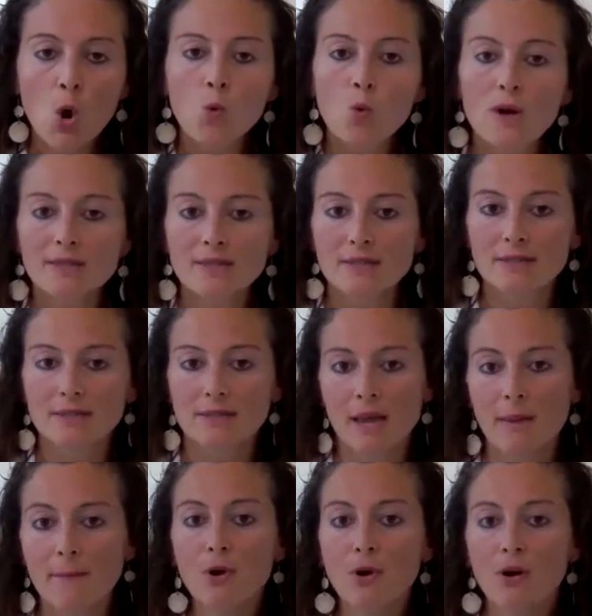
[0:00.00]
Once the
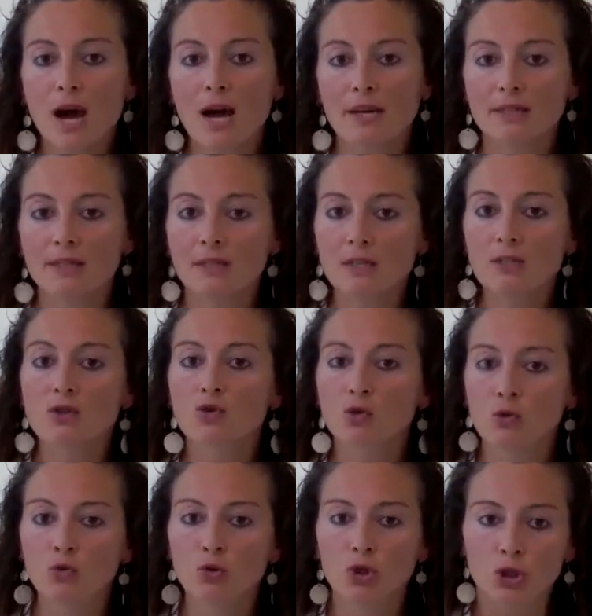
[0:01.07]
samples are in this
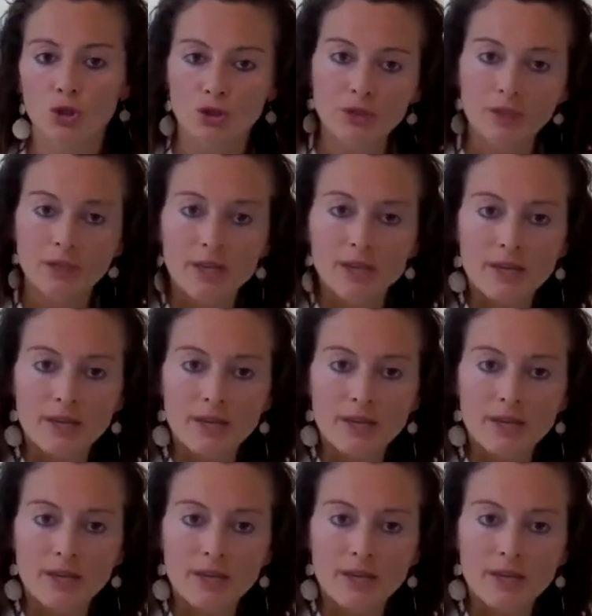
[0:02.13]
solution,